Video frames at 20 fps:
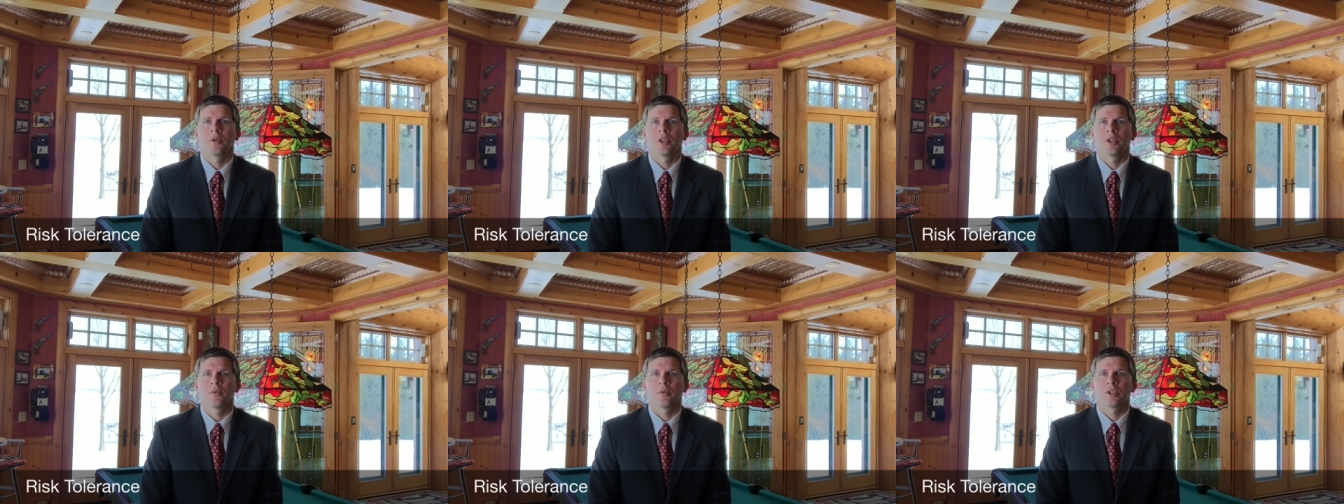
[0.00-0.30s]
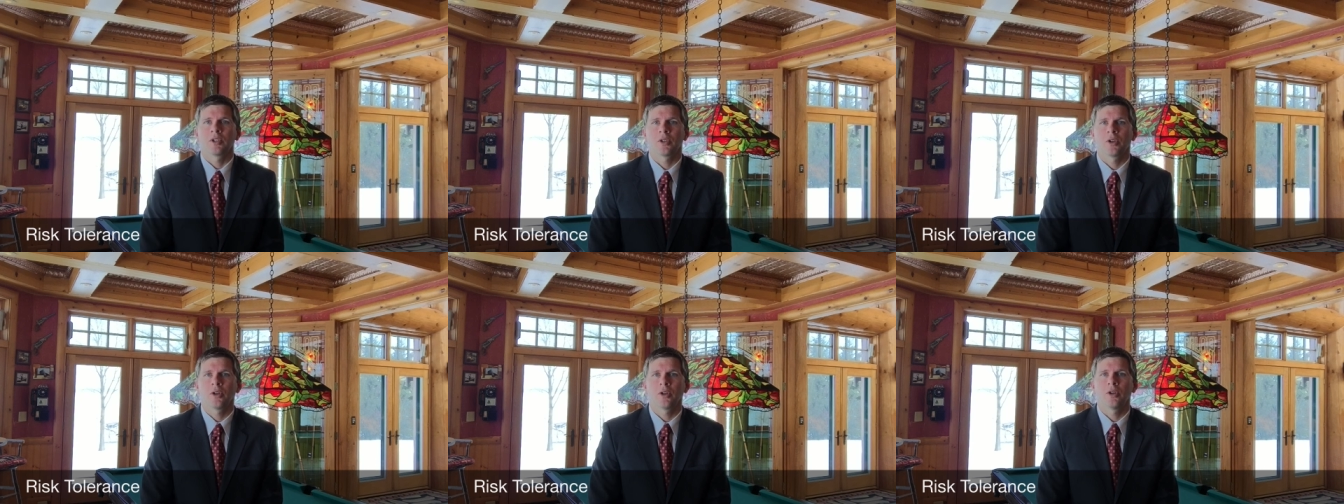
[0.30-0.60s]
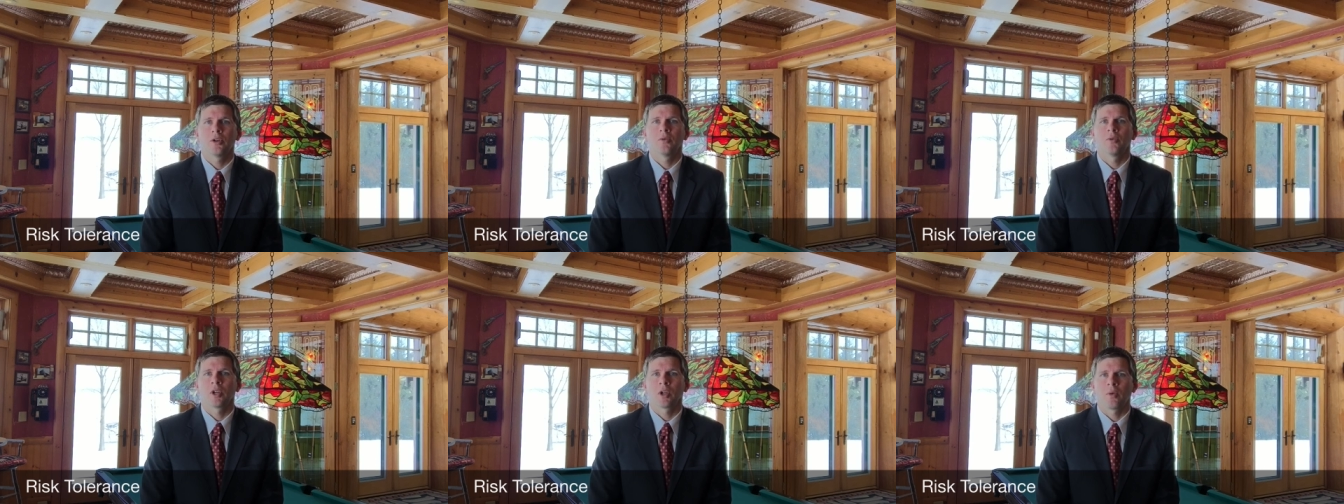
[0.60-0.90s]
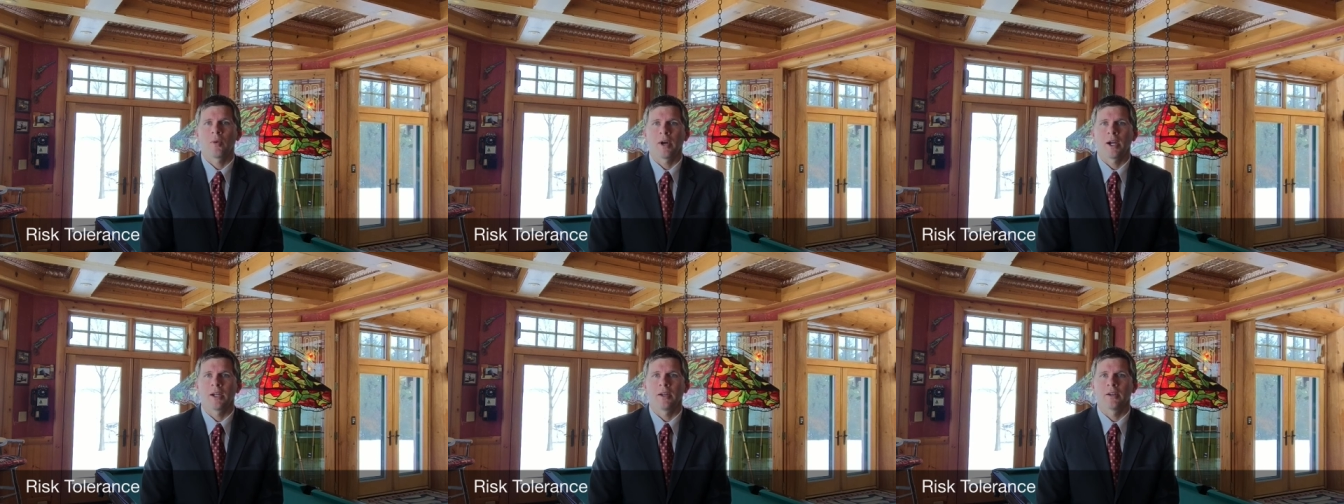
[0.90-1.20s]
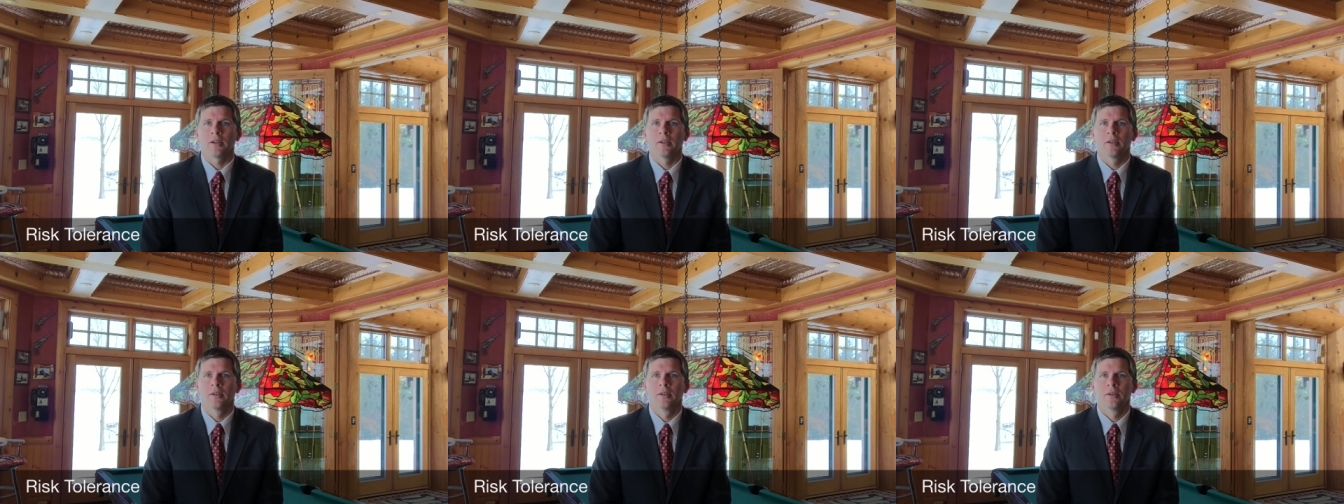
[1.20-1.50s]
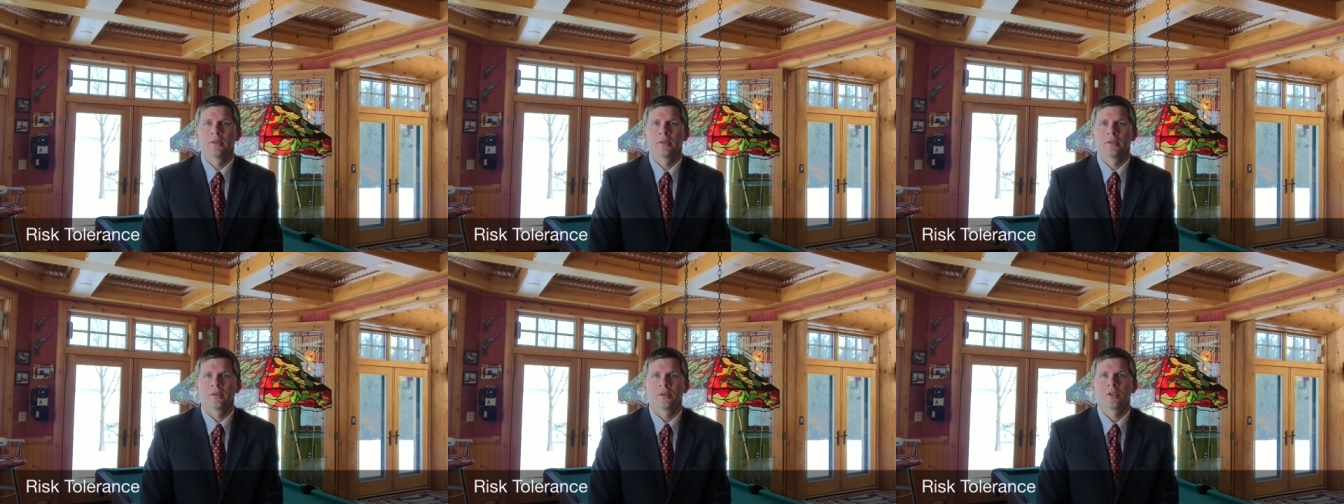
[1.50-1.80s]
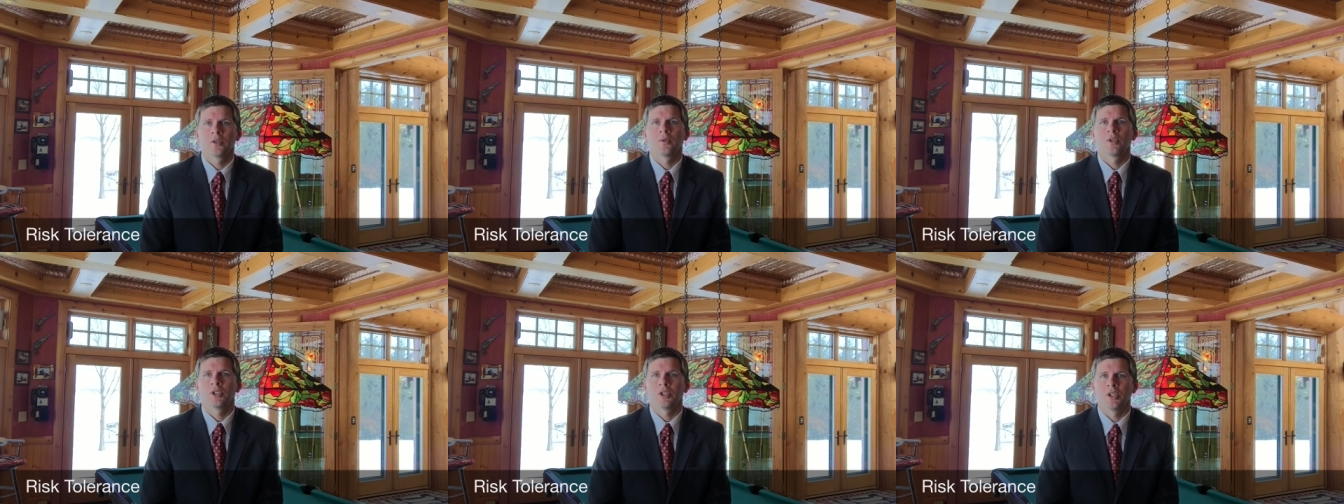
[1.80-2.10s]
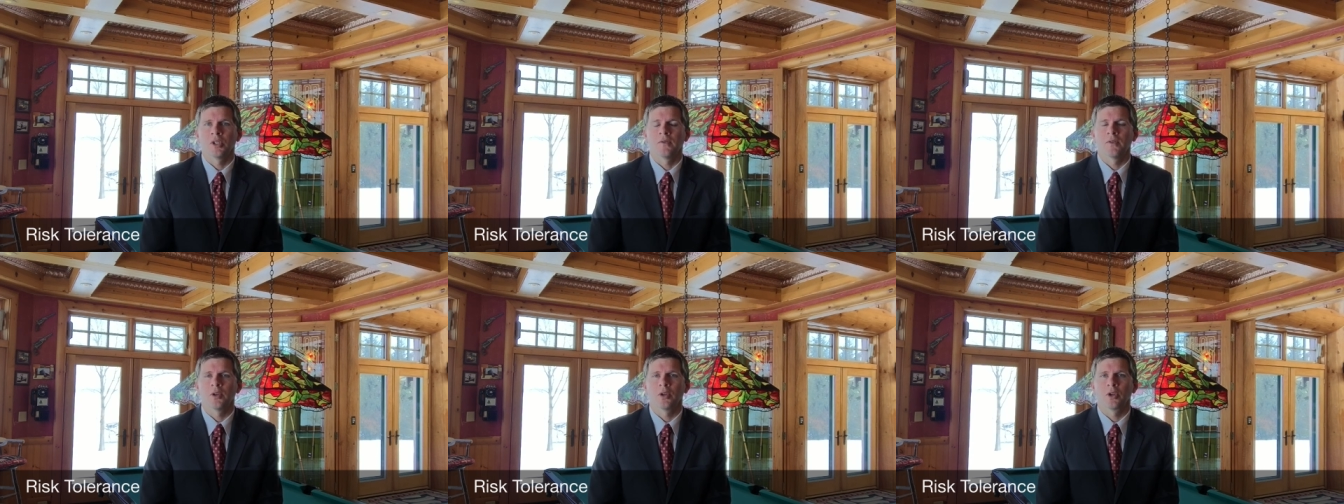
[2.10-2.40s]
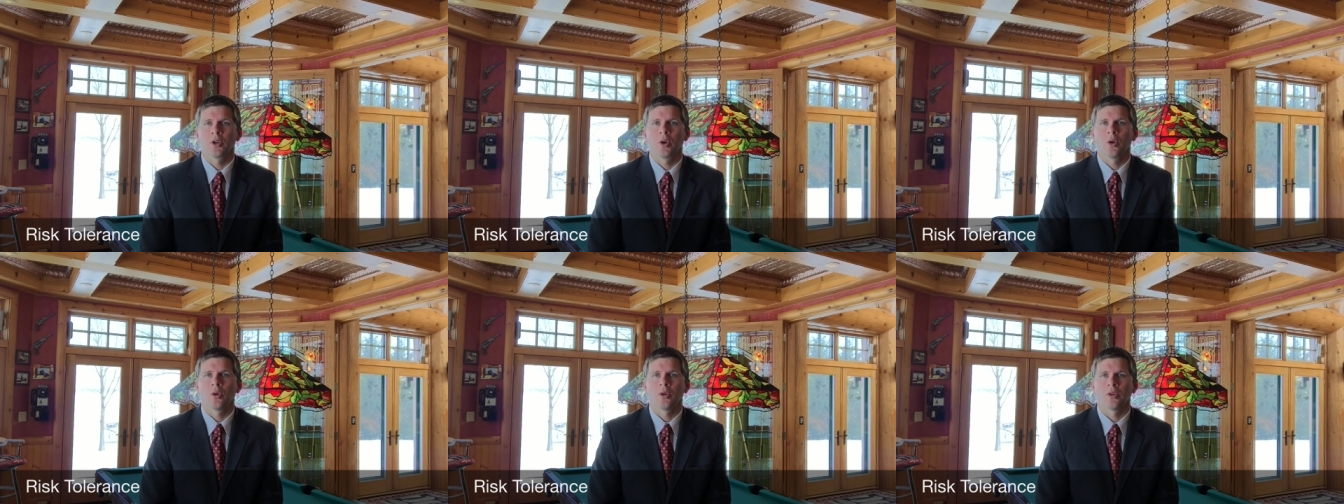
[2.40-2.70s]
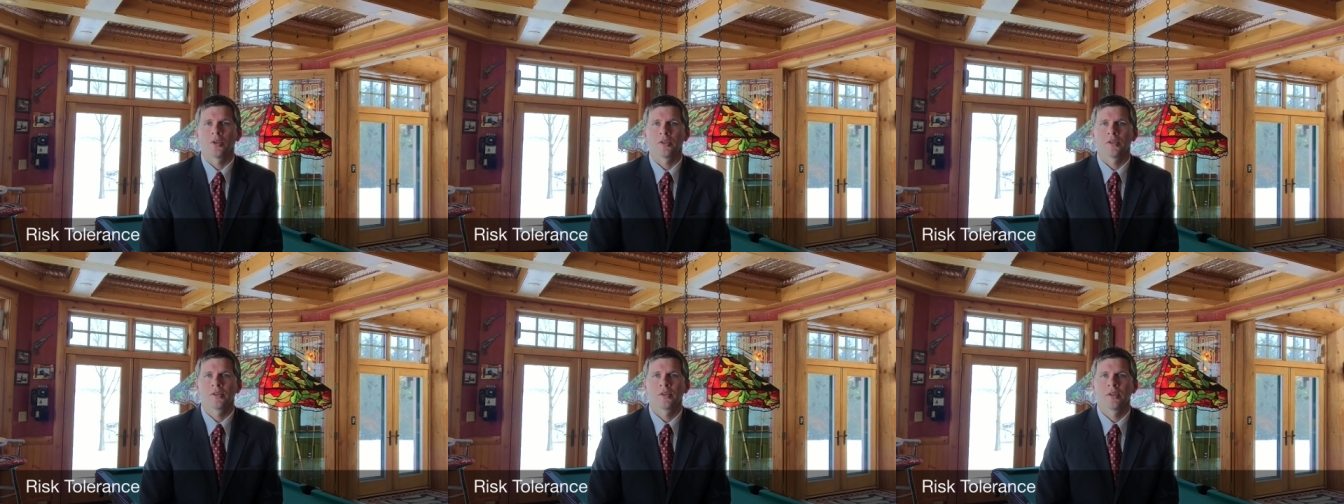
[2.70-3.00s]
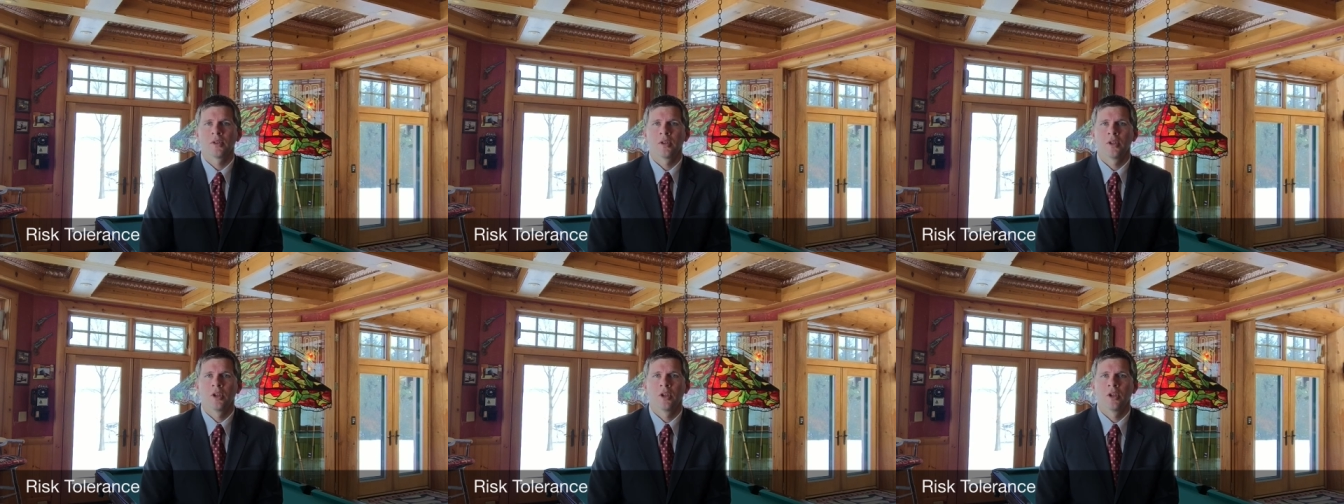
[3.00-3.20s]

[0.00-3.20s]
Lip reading: with the return required to achieve your goals.